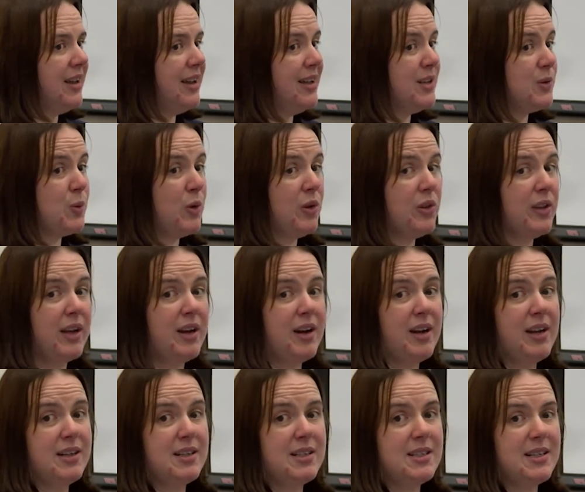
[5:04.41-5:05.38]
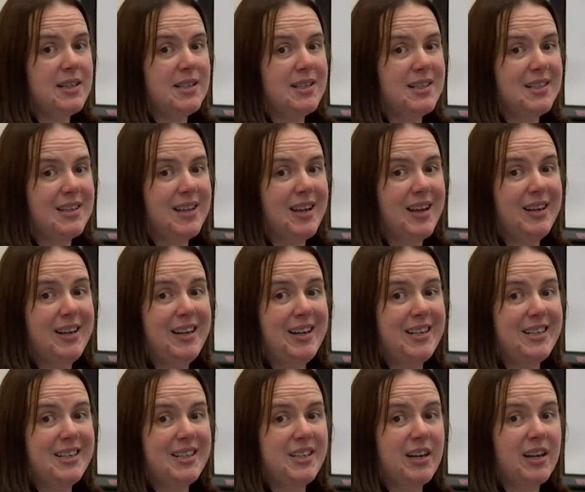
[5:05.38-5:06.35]
is what the guidance is, and you
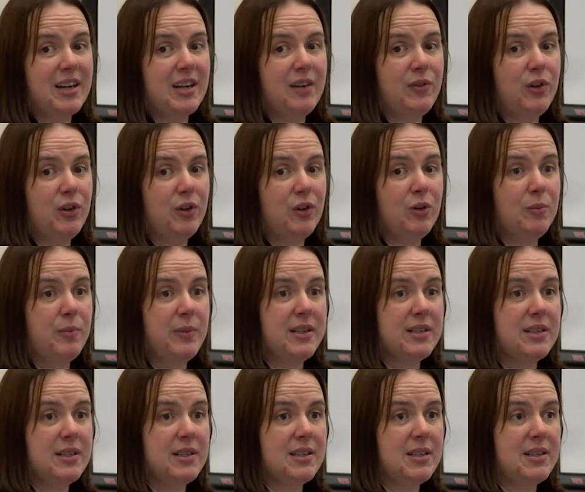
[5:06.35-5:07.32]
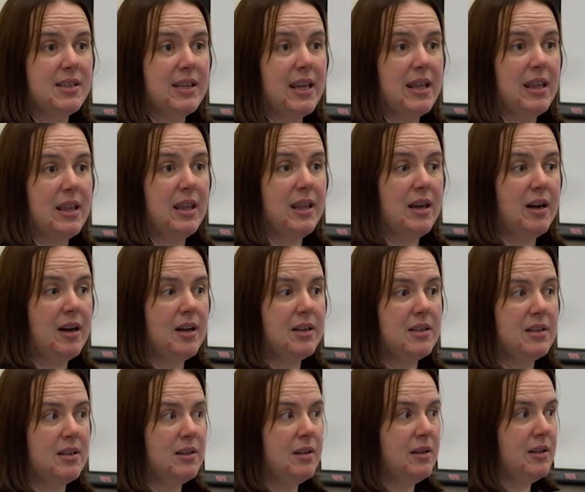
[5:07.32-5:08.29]
need to check if your business is in that